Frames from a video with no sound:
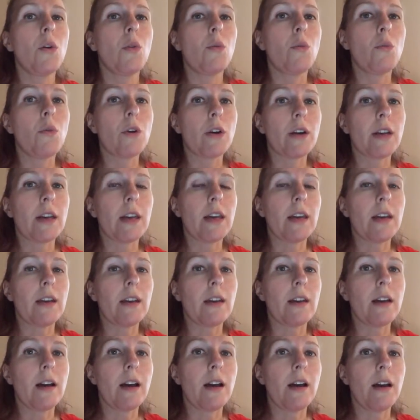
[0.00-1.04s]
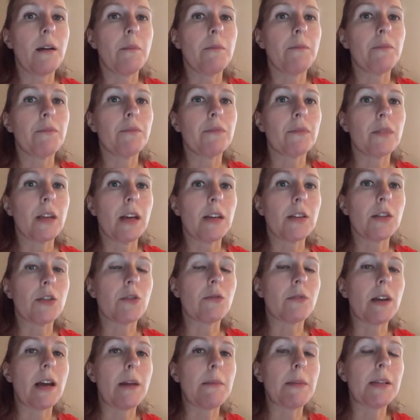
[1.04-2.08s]
working, a
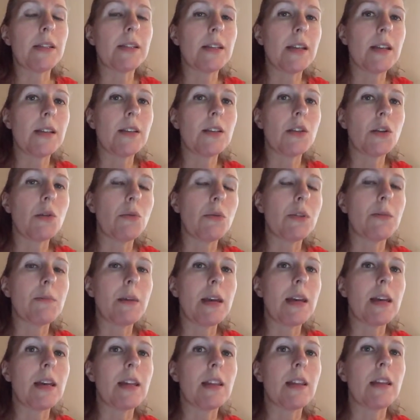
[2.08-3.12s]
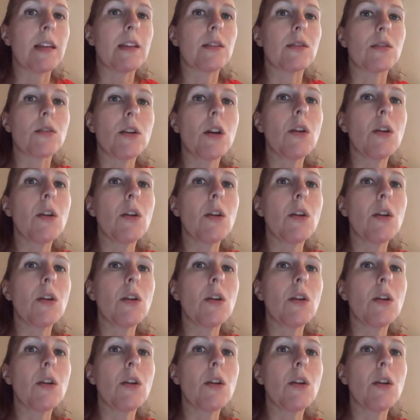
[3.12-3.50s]
ceramicist who was making these.